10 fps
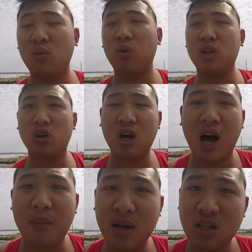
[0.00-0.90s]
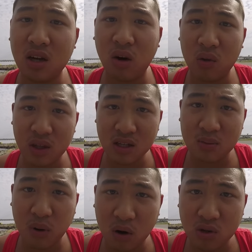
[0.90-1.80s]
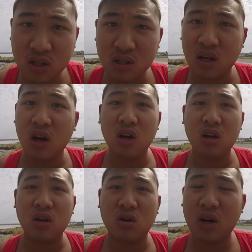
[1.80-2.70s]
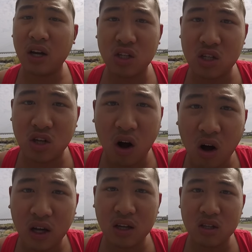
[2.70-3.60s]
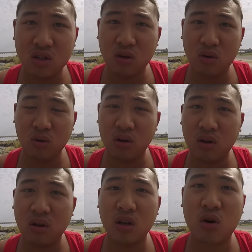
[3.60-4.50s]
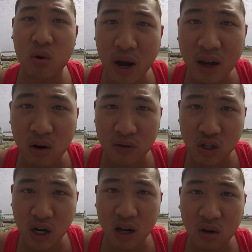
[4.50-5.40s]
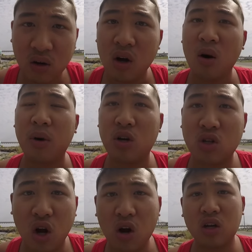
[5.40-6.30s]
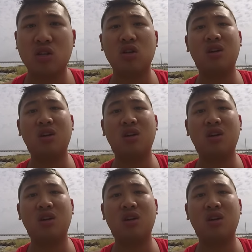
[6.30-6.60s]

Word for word: When you're commenting on these posts, you're not just talking to the creator of the channel, but you're talking to